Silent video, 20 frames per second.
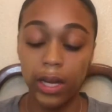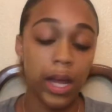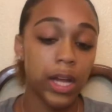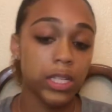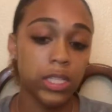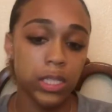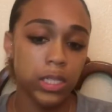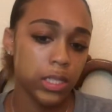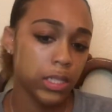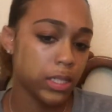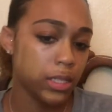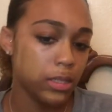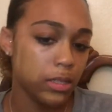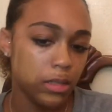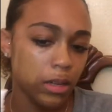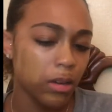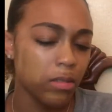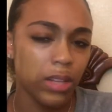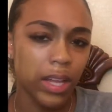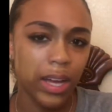I just
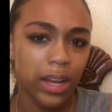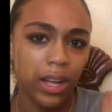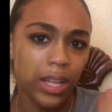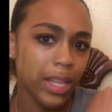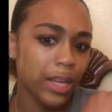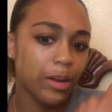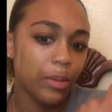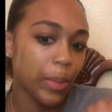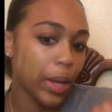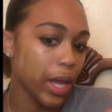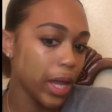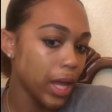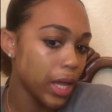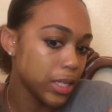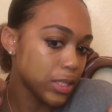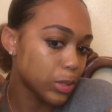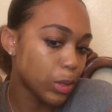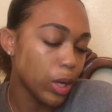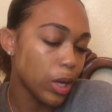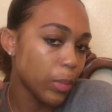don't like all that on my
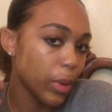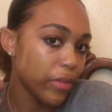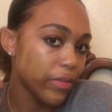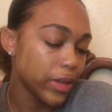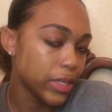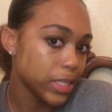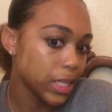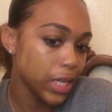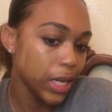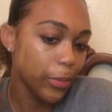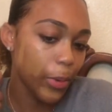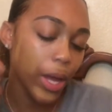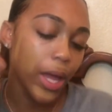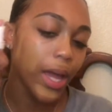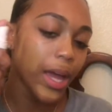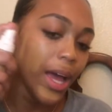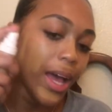hand is going on my face anyway.